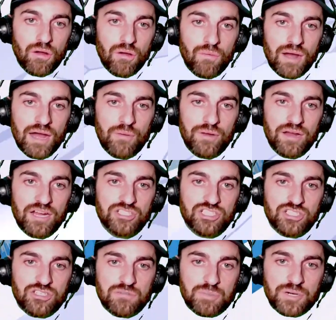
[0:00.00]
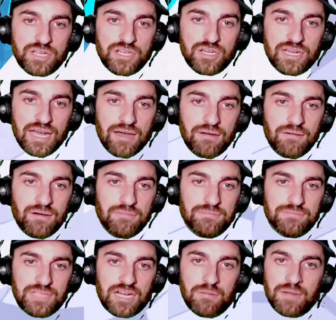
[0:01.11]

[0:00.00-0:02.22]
Wow, we're actually doing pretty good at... Oh, never